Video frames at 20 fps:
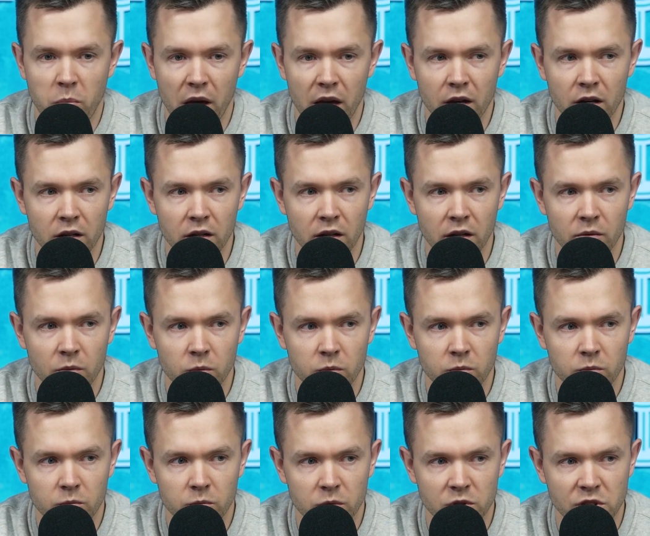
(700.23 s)
Bacon
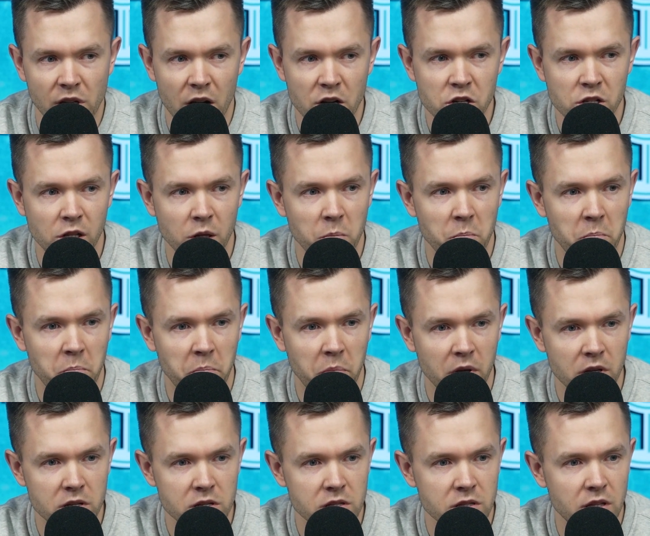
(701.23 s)
was actually
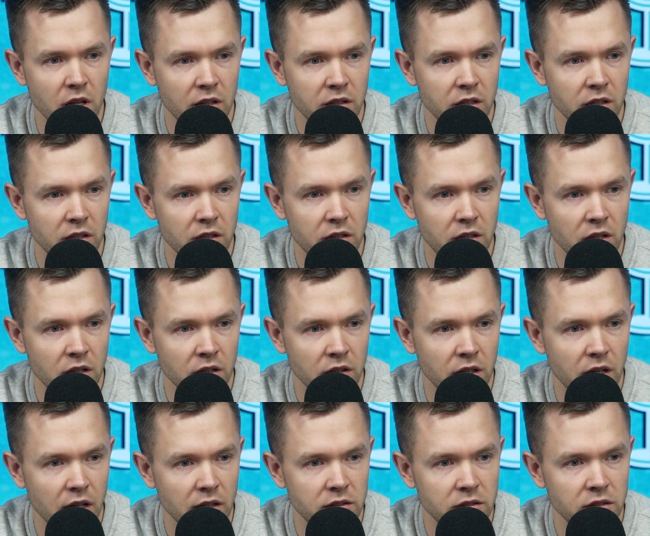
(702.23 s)
pissed that he
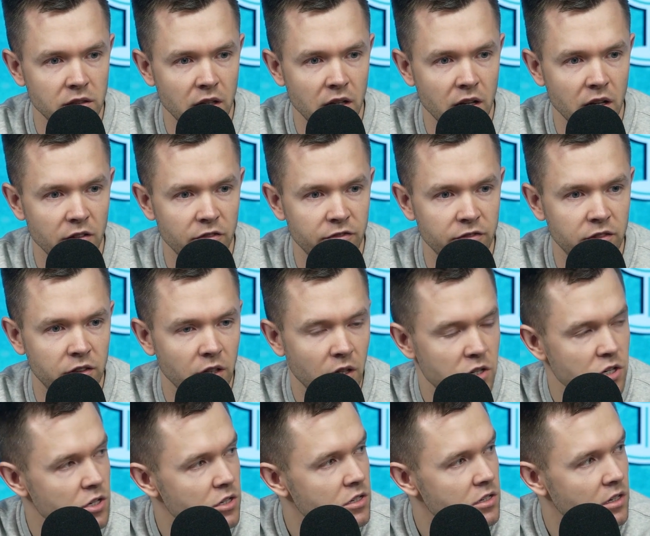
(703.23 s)
didn't get enough
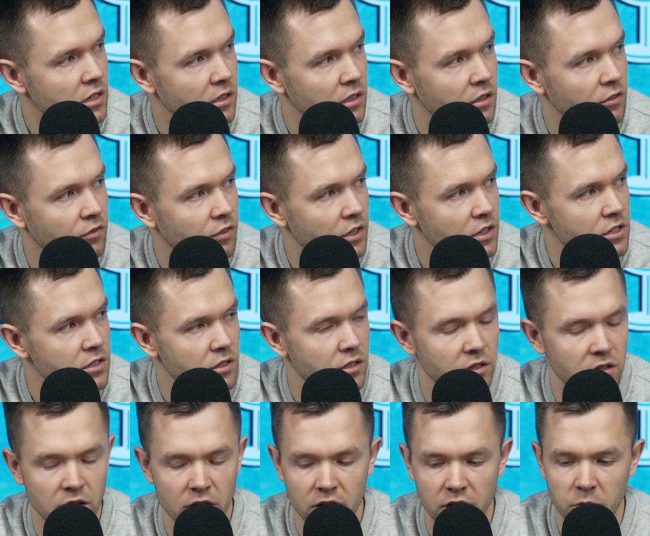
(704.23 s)
touches in
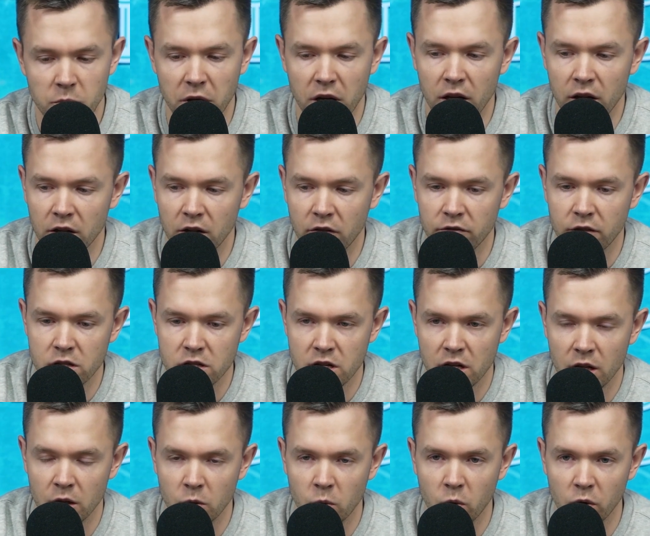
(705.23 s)
the beginning of the
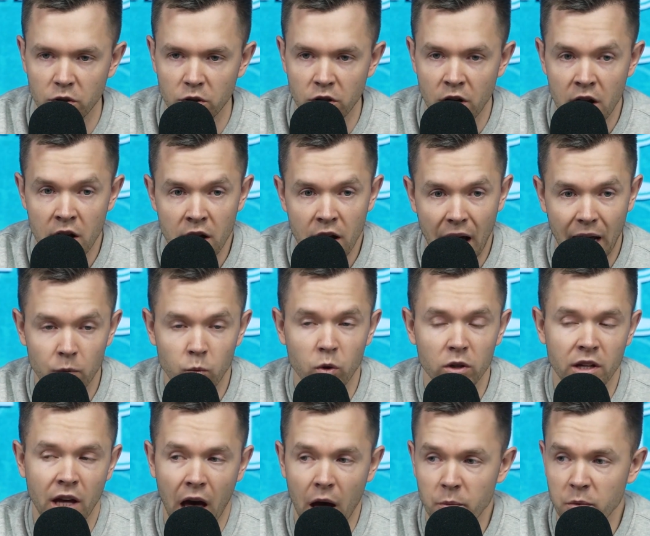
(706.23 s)
second quarter. And
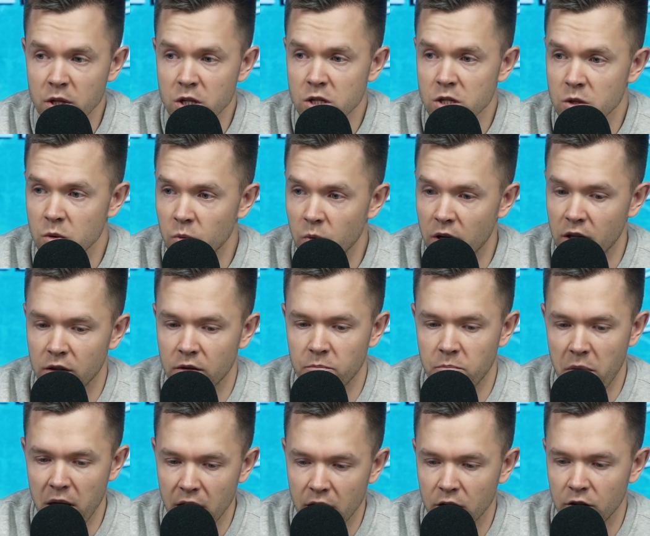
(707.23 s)
what happens
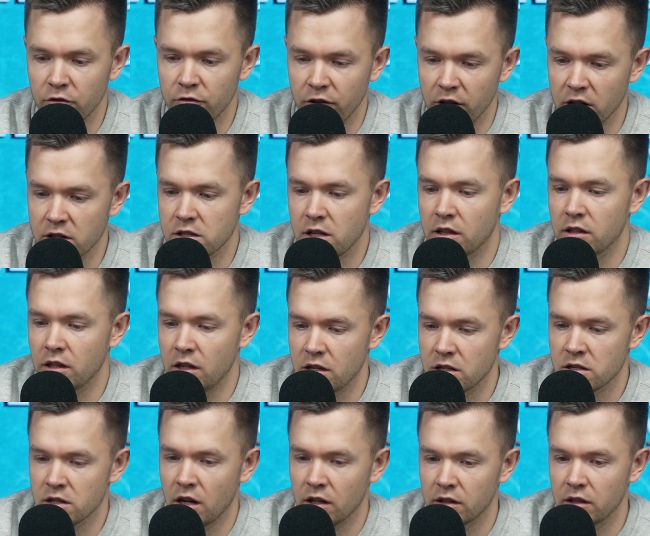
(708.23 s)
when Bacon thinks that
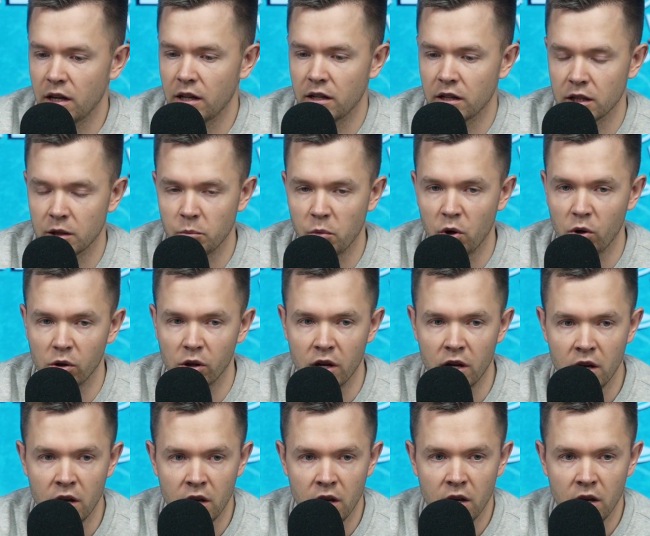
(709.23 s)
he's not getting the ball?